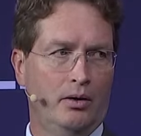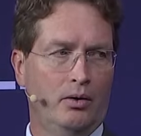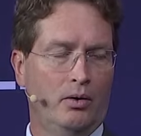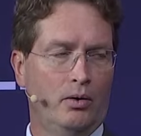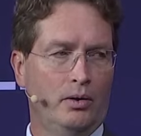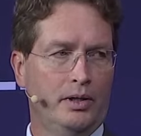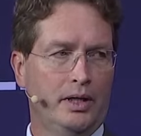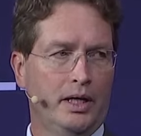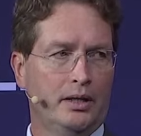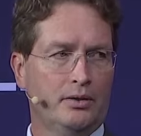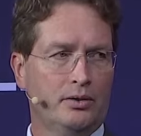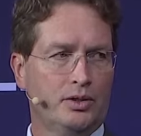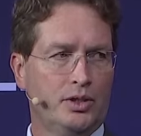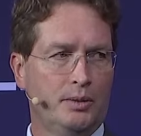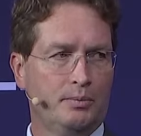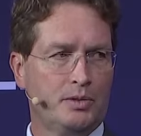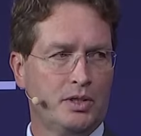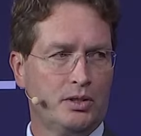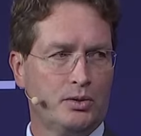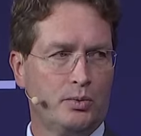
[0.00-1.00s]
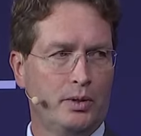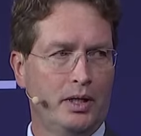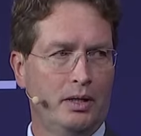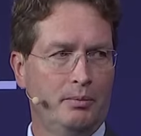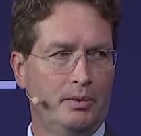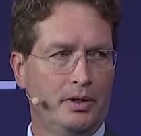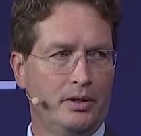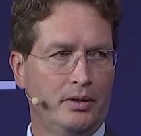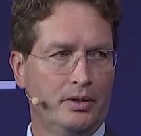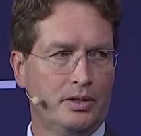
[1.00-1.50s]
all the other chips as
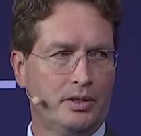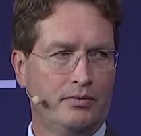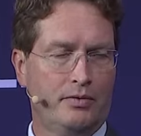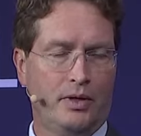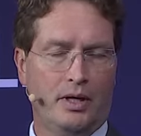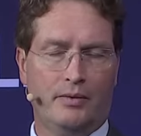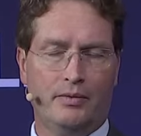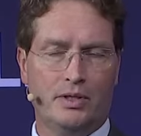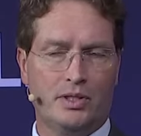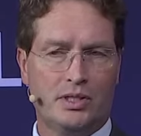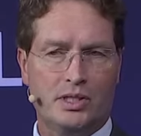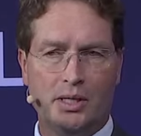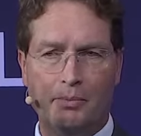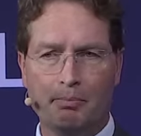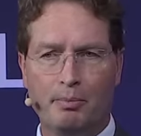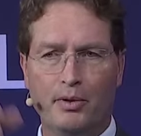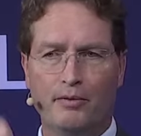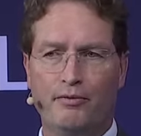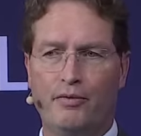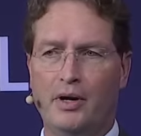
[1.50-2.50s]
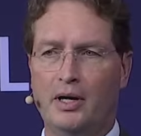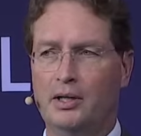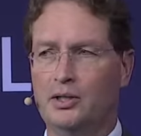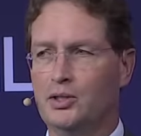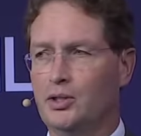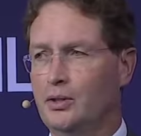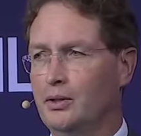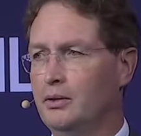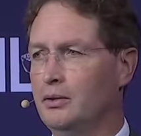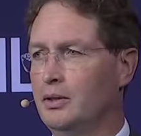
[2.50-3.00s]
well, because if you have a simple
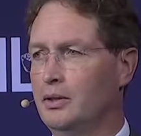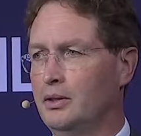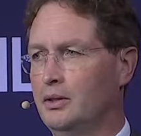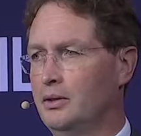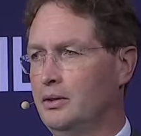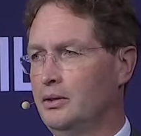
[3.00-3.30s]
function,